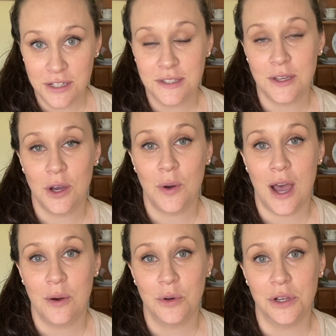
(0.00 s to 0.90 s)
So
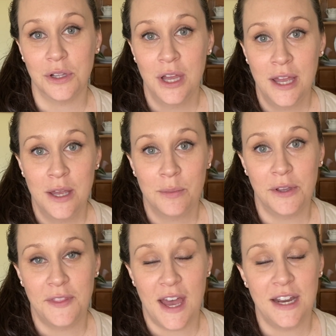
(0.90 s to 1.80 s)
I will
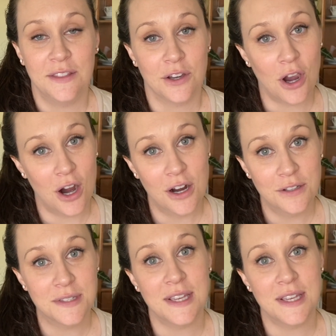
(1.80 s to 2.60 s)
put that in the cards,